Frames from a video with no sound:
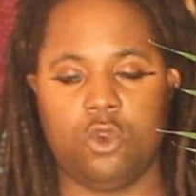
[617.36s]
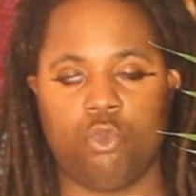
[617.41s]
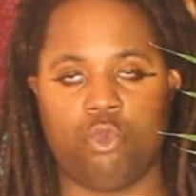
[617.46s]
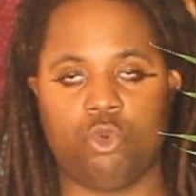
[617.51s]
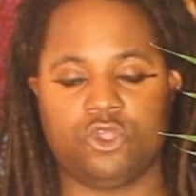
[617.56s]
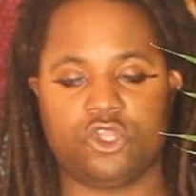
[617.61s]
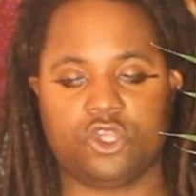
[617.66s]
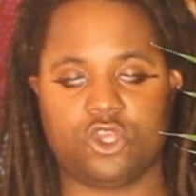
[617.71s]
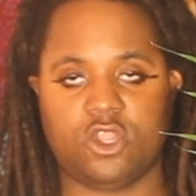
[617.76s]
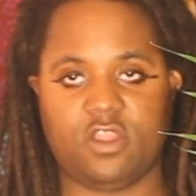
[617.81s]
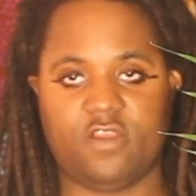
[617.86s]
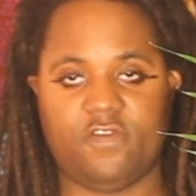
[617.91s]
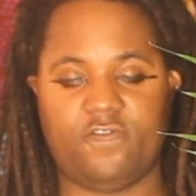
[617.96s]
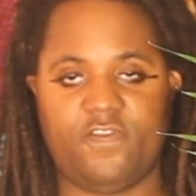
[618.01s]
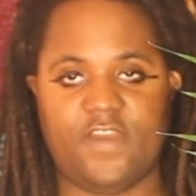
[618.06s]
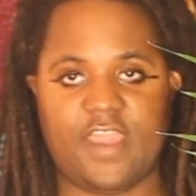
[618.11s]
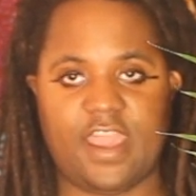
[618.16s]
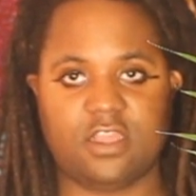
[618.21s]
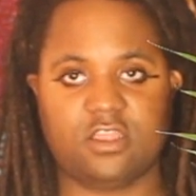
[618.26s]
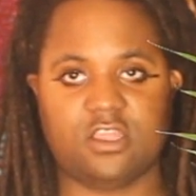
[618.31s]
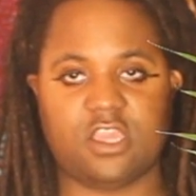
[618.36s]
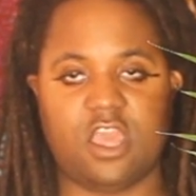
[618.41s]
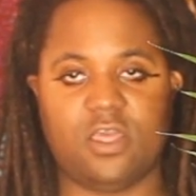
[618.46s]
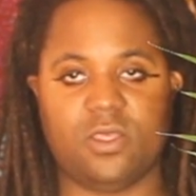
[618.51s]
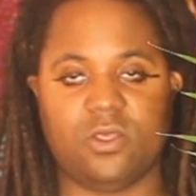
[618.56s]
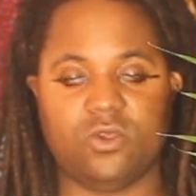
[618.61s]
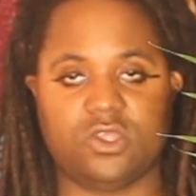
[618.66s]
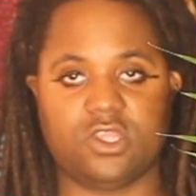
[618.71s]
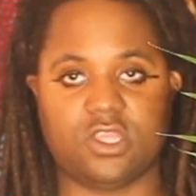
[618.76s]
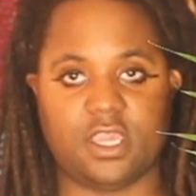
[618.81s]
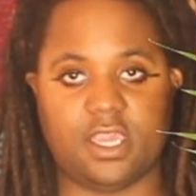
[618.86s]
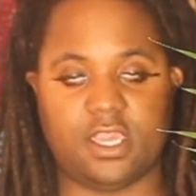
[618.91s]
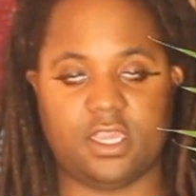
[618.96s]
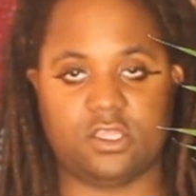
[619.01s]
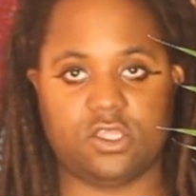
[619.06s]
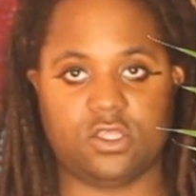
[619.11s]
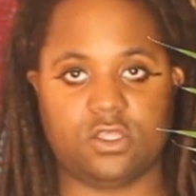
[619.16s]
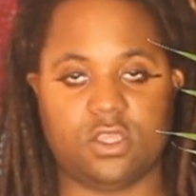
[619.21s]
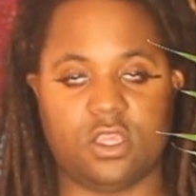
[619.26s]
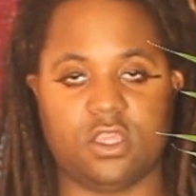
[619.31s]
which could affect other
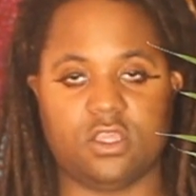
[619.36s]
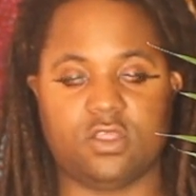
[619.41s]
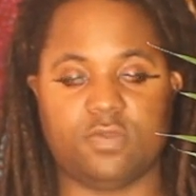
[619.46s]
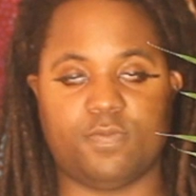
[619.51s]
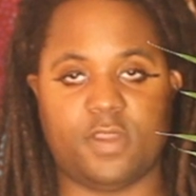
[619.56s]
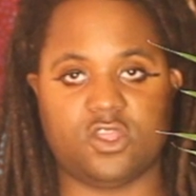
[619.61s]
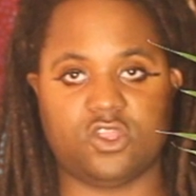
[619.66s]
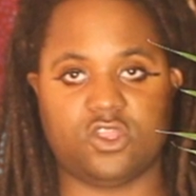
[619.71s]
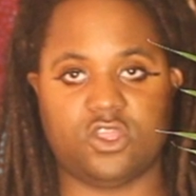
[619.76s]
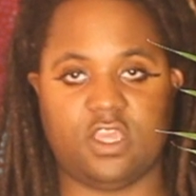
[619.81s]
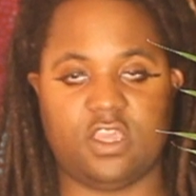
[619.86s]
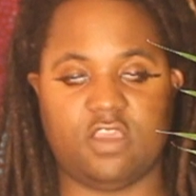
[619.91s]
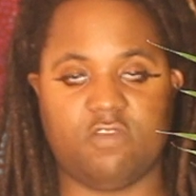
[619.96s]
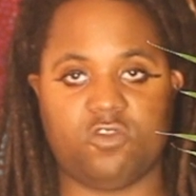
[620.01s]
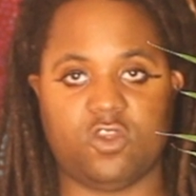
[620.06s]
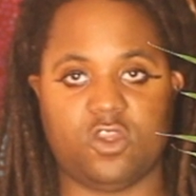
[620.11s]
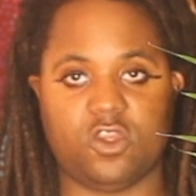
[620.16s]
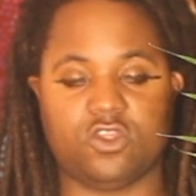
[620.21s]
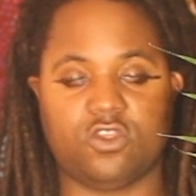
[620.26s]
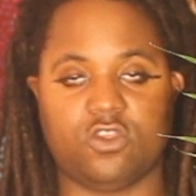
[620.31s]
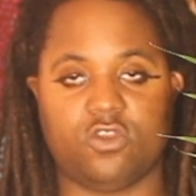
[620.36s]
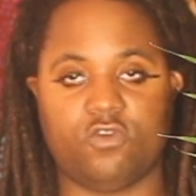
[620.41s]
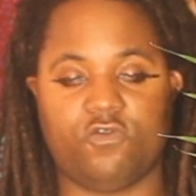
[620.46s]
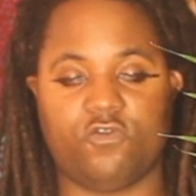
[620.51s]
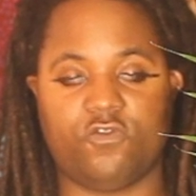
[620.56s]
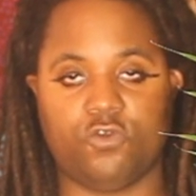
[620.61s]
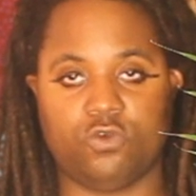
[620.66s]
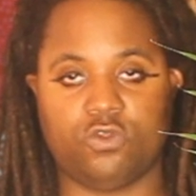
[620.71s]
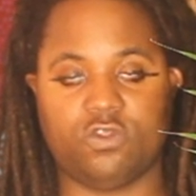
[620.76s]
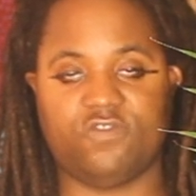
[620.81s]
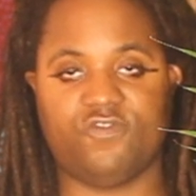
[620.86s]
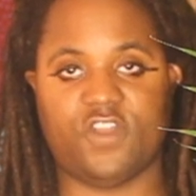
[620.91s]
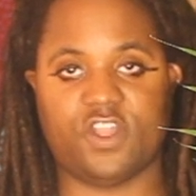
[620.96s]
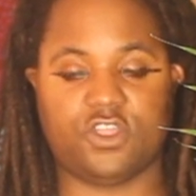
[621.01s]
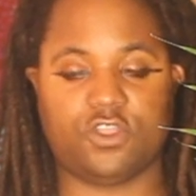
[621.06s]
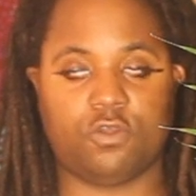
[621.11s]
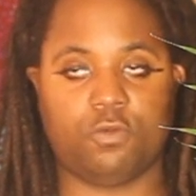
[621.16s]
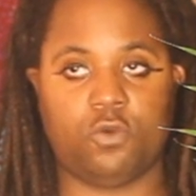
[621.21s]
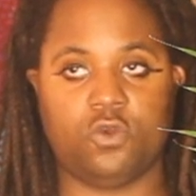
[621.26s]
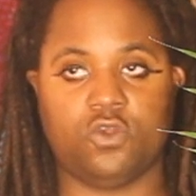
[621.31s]
states, especially if there's fruits,
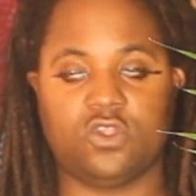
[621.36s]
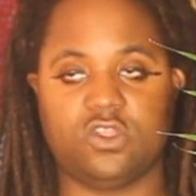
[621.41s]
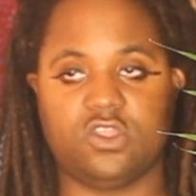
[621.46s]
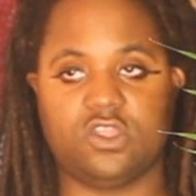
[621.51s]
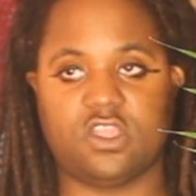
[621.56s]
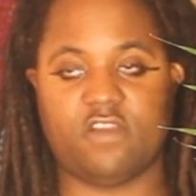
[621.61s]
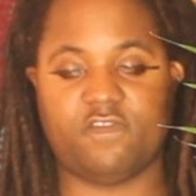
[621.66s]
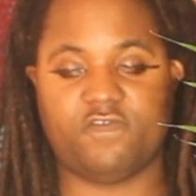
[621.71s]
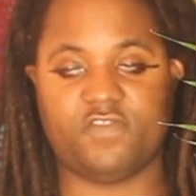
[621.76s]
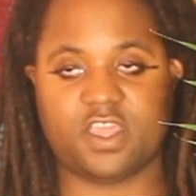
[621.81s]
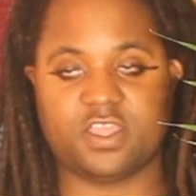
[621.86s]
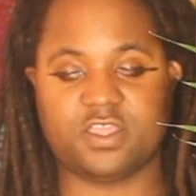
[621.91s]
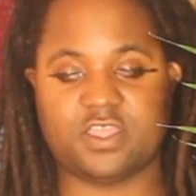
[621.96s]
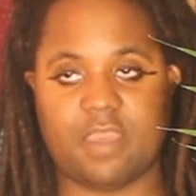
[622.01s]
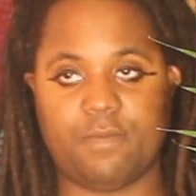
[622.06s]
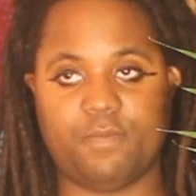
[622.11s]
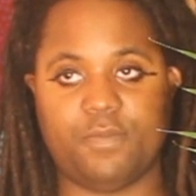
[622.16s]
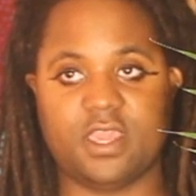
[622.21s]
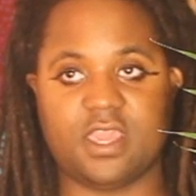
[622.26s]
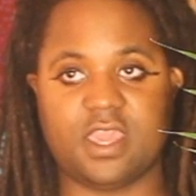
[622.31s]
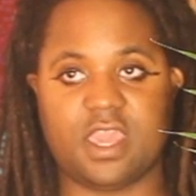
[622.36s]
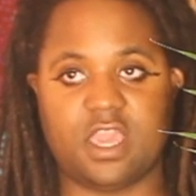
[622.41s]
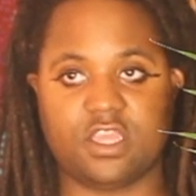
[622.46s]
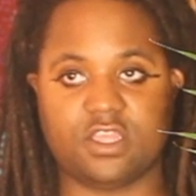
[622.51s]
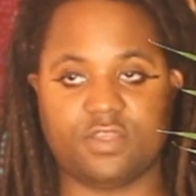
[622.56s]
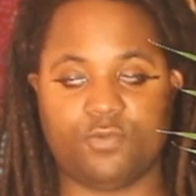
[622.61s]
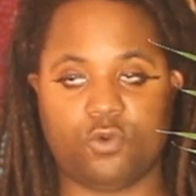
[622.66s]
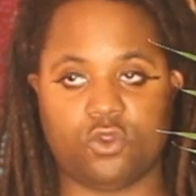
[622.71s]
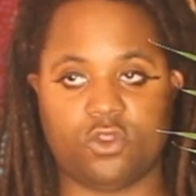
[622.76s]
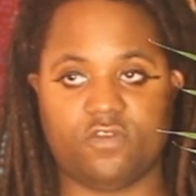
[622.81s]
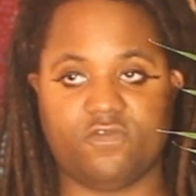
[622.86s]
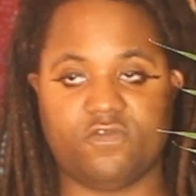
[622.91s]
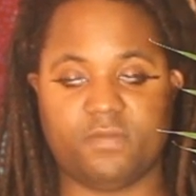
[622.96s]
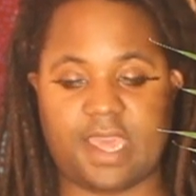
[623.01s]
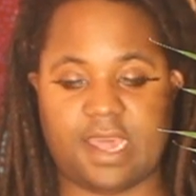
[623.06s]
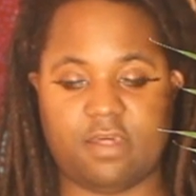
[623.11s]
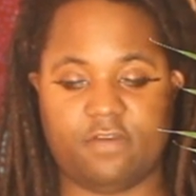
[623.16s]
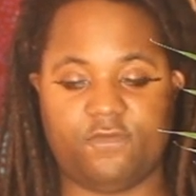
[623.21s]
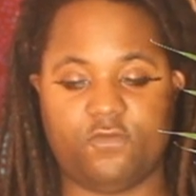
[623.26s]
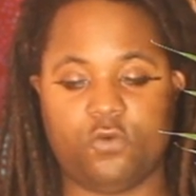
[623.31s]
vegetables, and stuff like that being exported
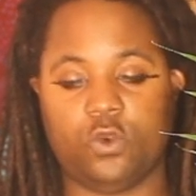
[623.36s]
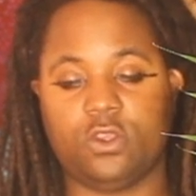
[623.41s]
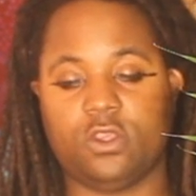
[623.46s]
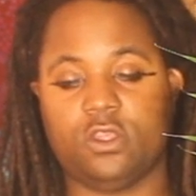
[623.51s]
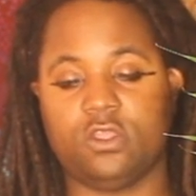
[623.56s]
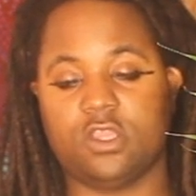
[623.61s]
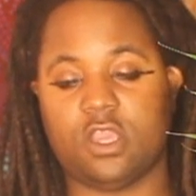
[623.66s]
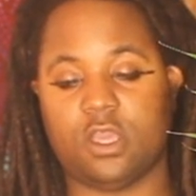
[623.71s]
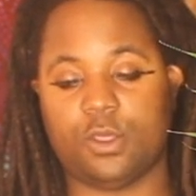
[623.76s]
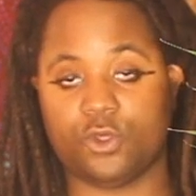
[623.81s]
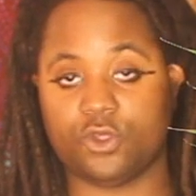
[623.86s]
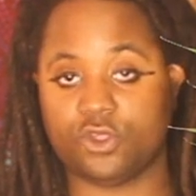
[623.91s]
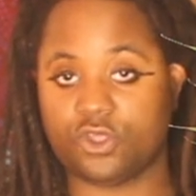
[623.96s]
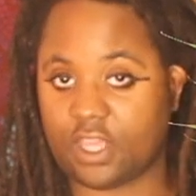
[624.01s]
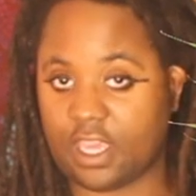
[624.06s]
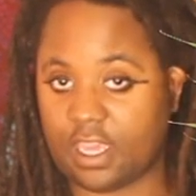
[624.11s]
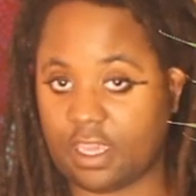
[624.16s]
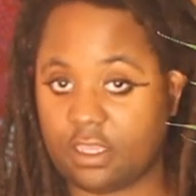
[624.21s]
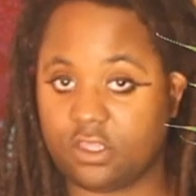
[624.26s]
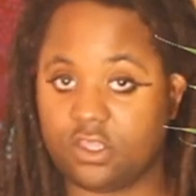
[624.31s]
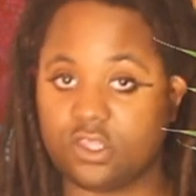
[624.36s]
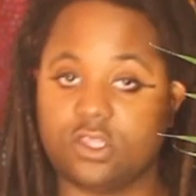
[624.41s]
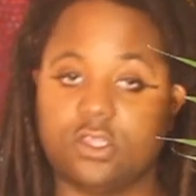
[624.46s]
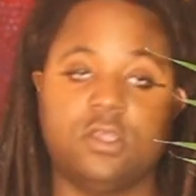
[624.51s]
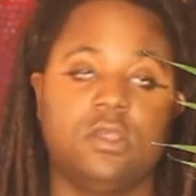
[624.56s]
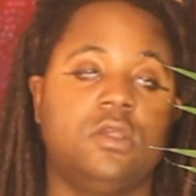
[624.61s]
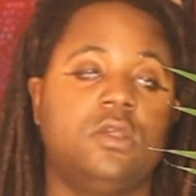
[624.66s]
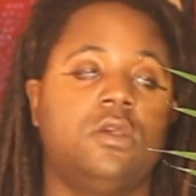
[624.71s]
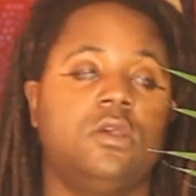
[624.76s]
from California to other states.